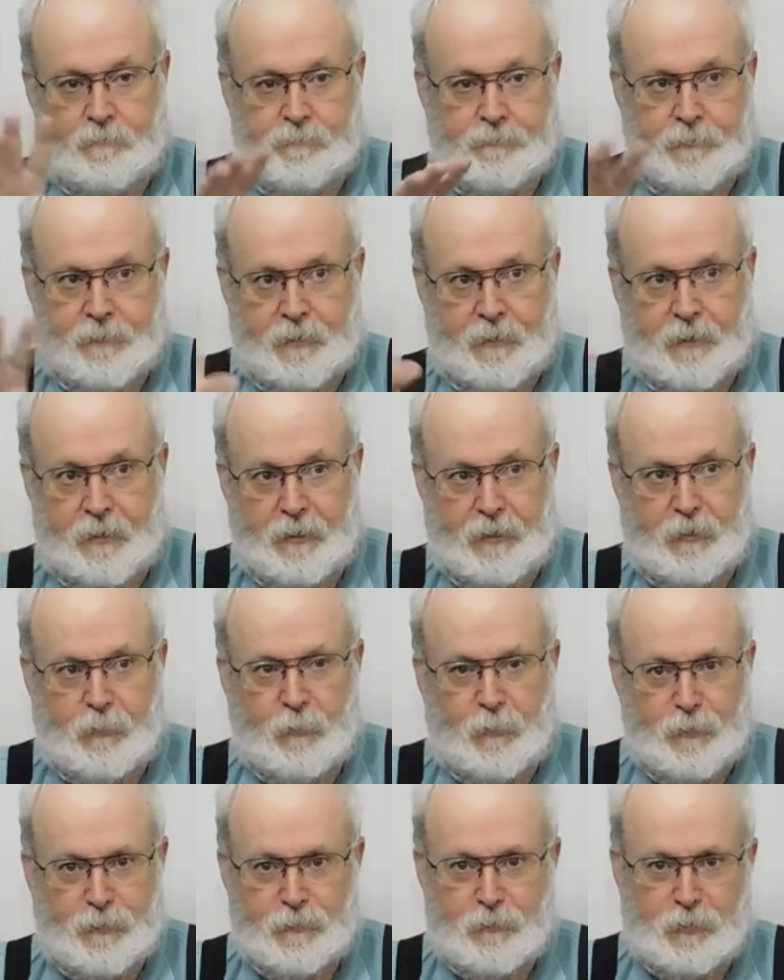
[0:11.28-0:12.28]
I had
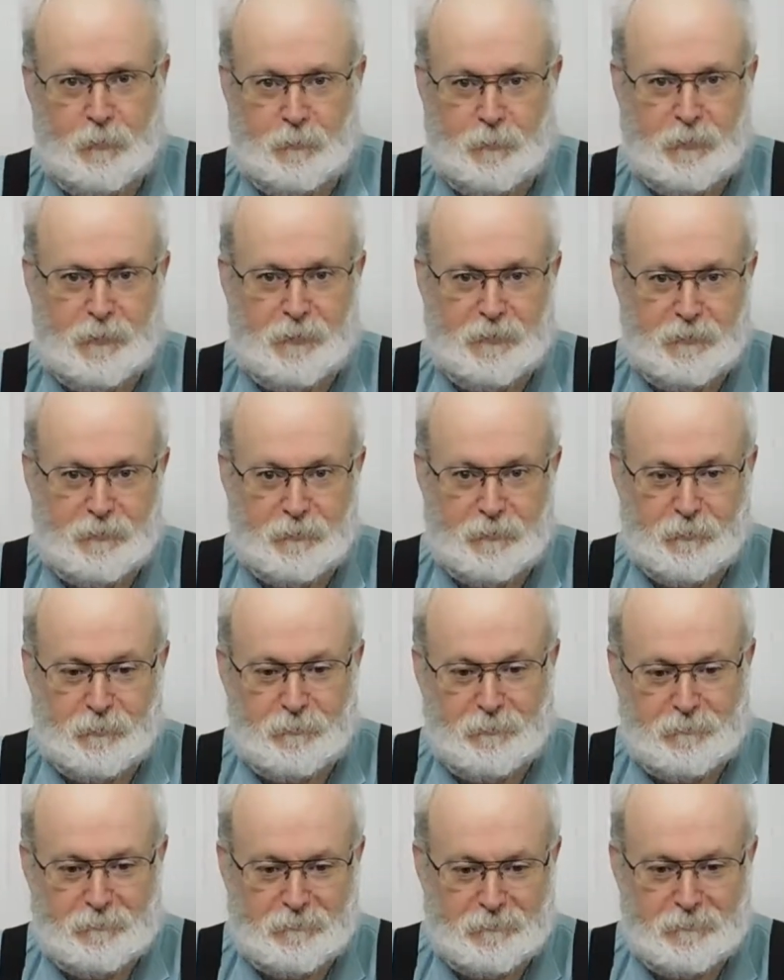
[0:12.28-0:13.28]
nowhere else to put it, so
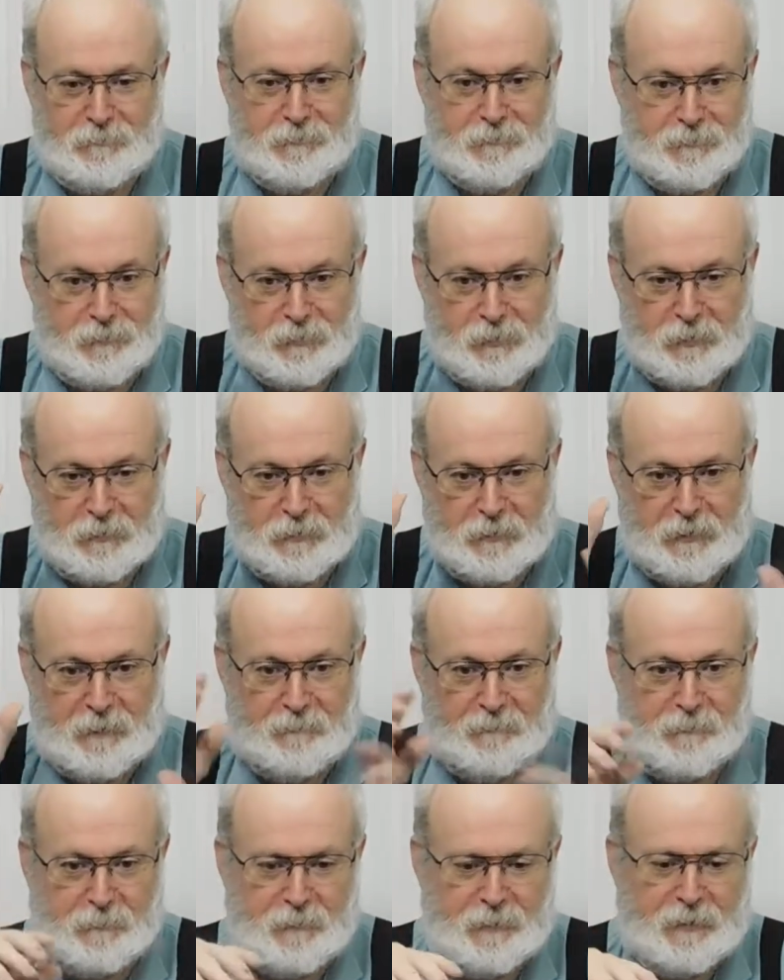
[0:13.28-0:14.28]
it's all set
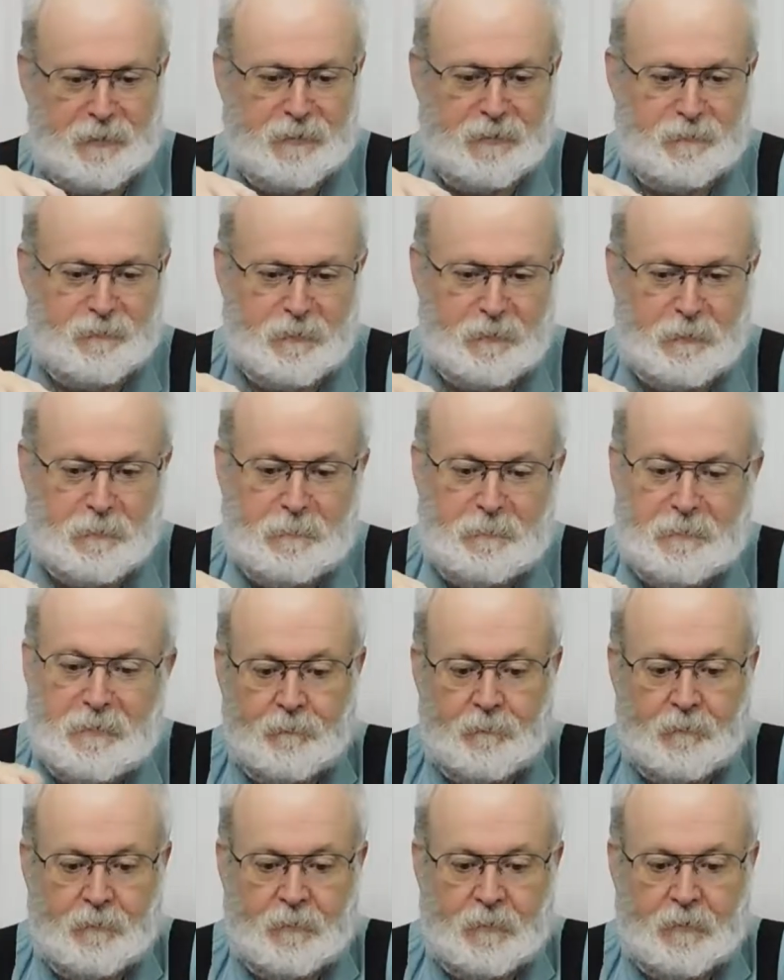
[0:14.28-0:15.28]
up for my next video.
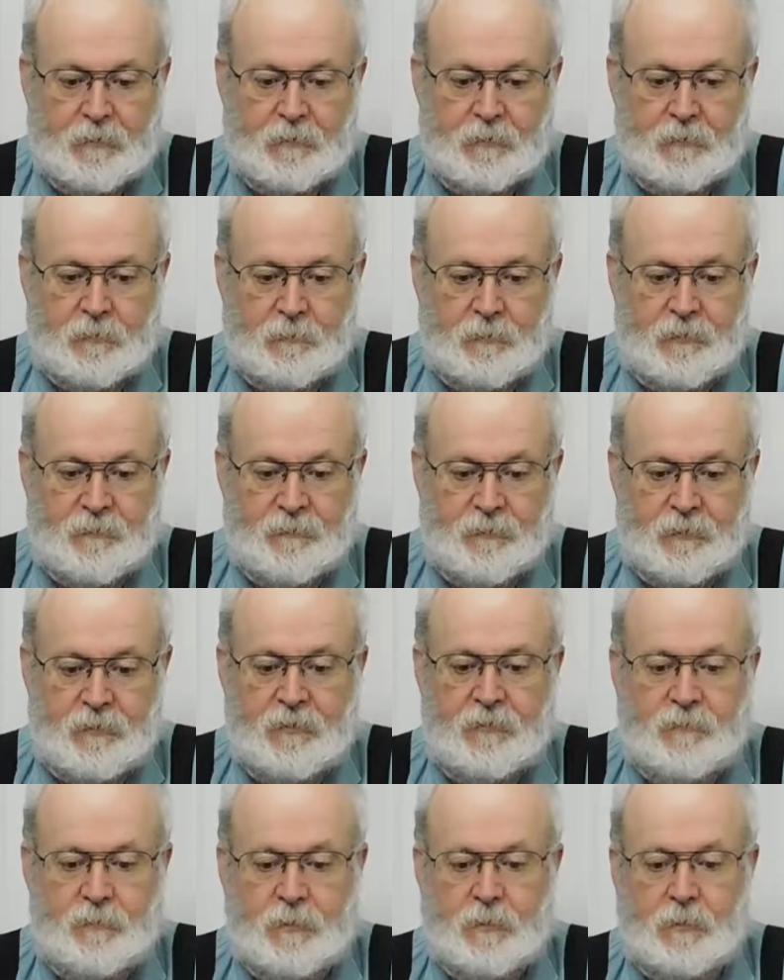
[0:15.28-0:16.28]
So, but for
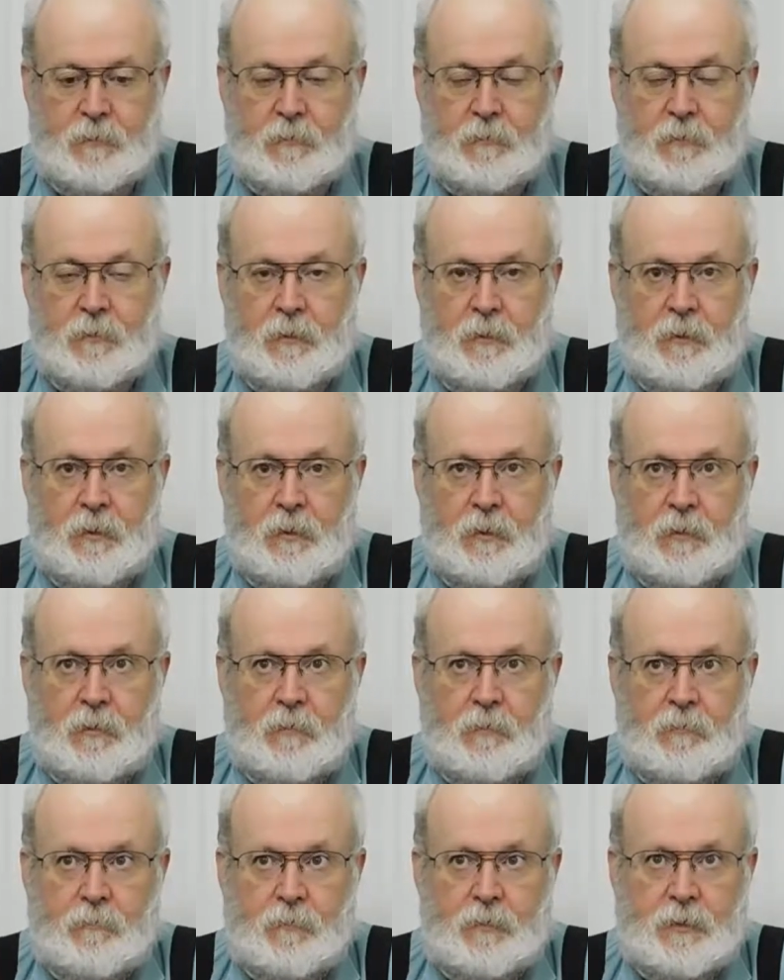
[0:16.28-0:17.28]
this video,
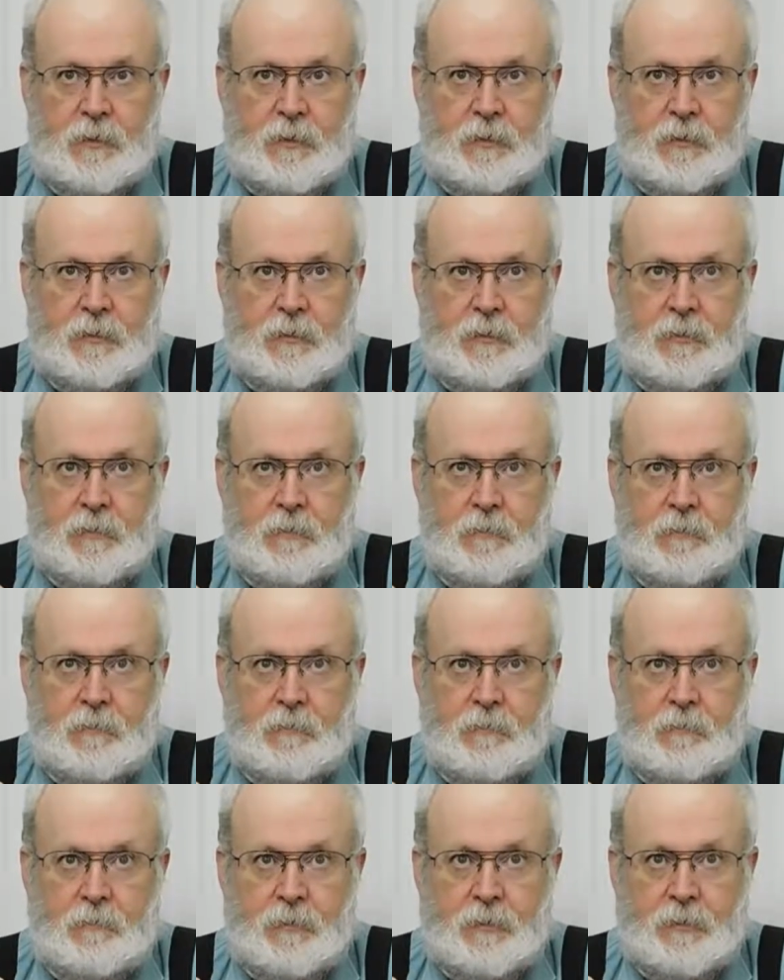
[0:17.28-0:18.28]
what I did
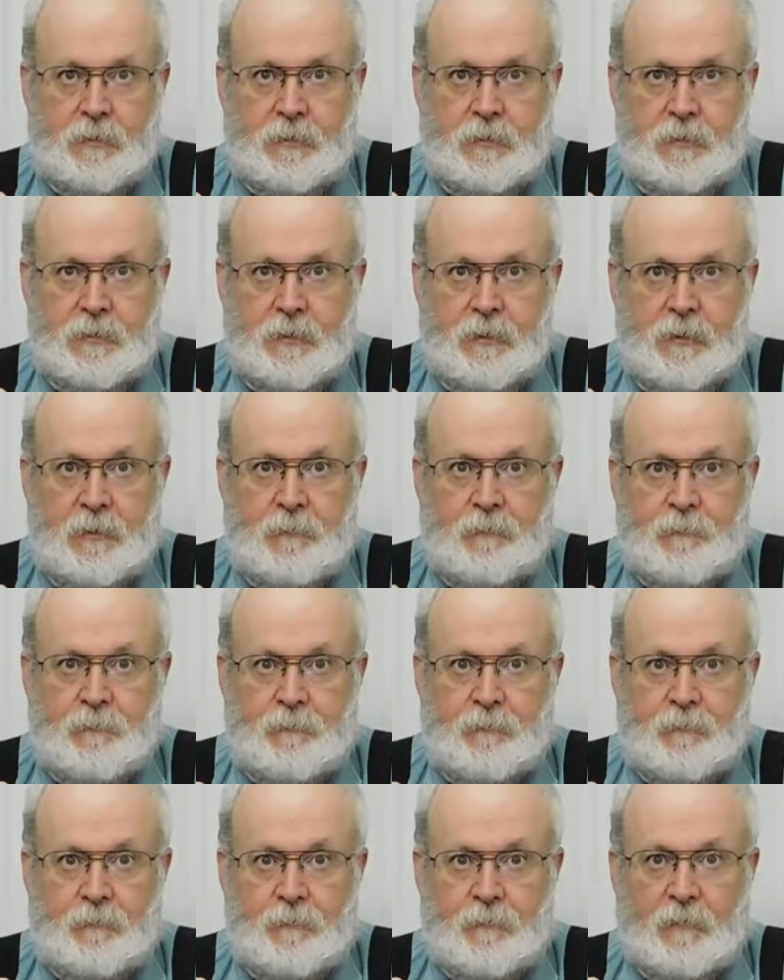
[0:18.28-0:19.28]
was
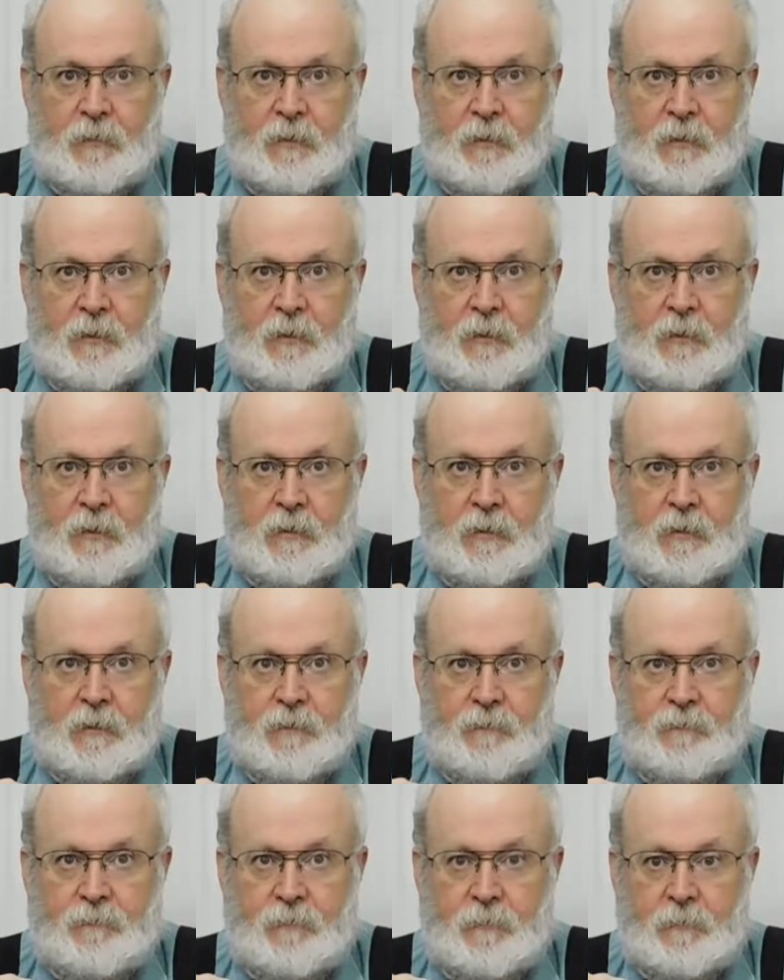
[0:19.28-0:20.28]

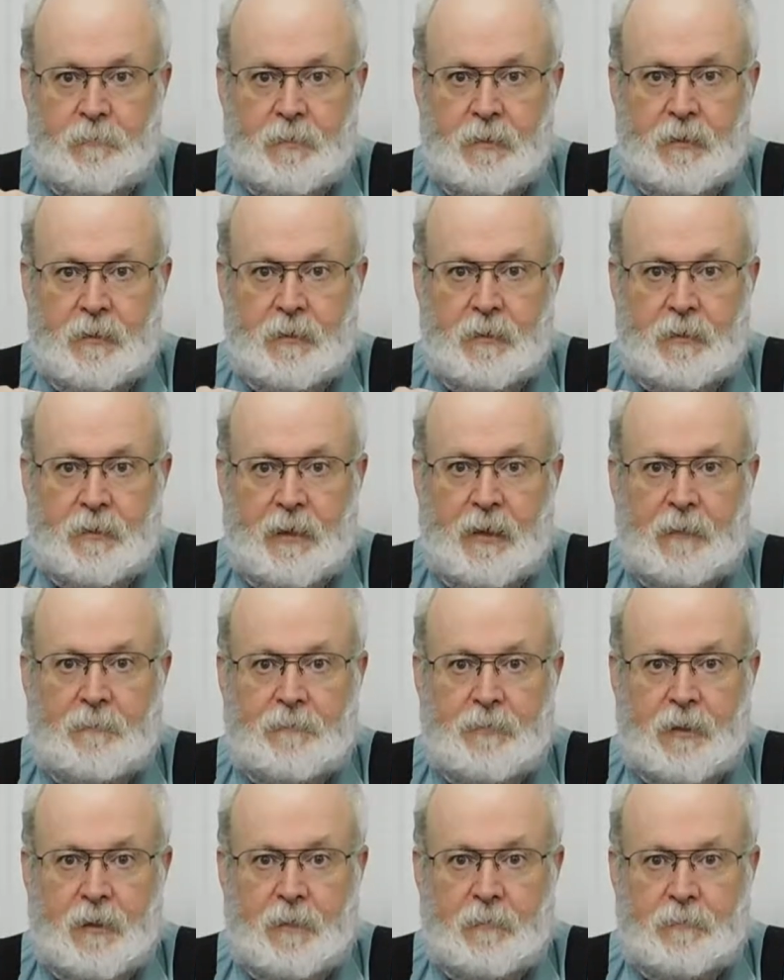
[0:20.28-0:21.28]
uh, for my
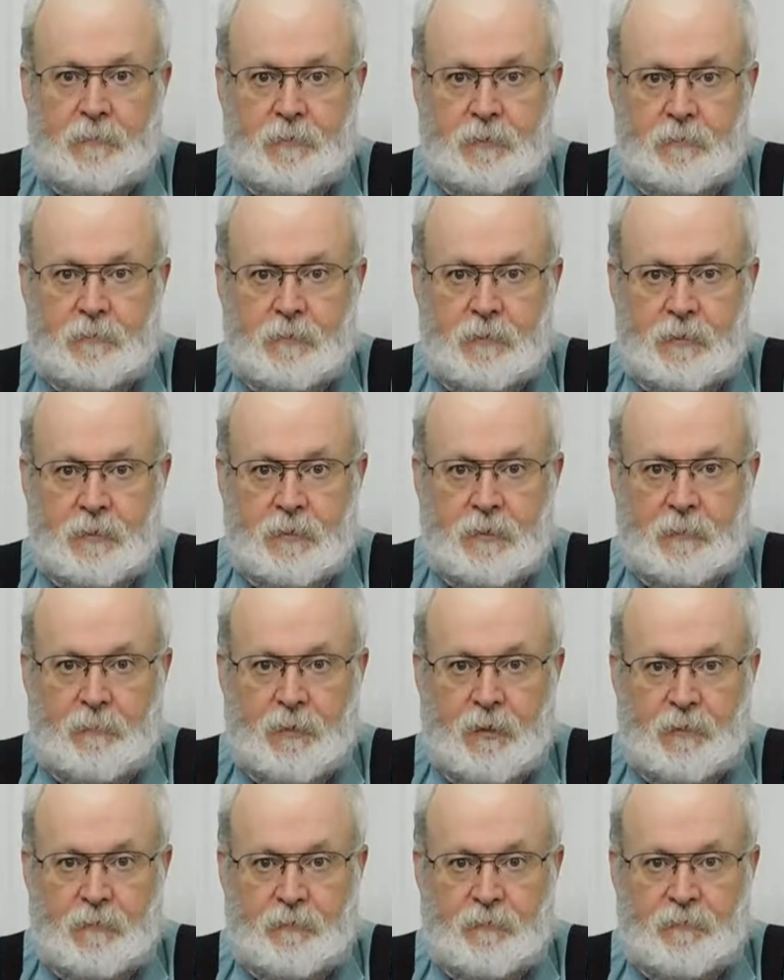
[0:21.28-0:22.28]
laptop, the one that I
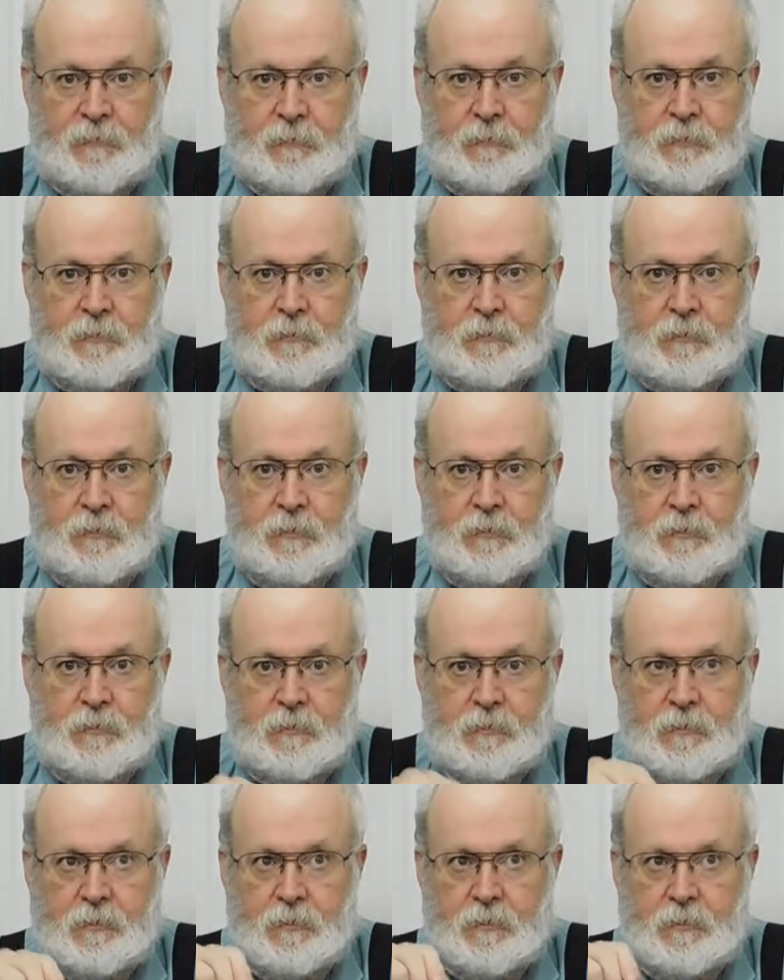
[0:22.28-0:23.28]
bought, the refurbished one,
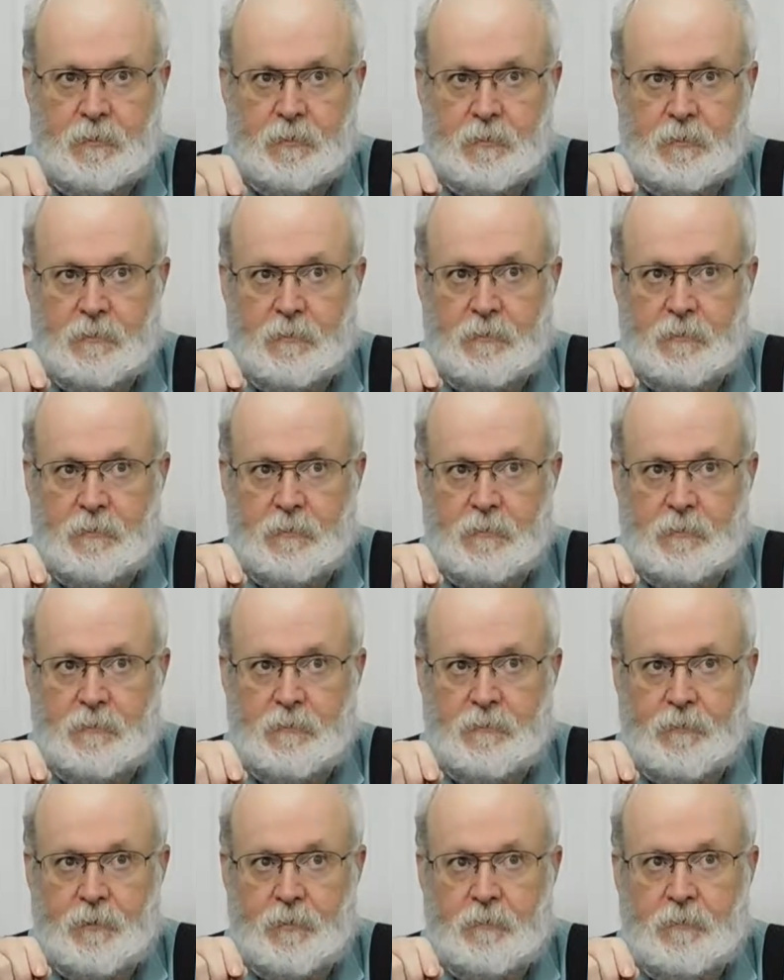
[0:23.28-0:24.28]
the
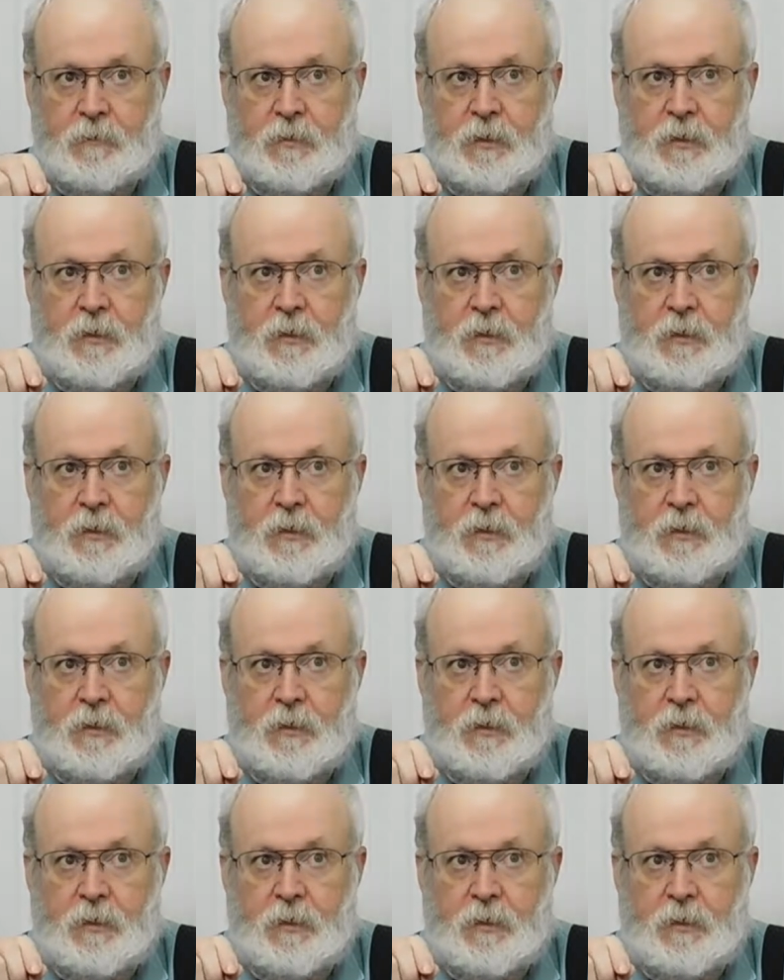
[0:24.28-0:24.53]
Lenovo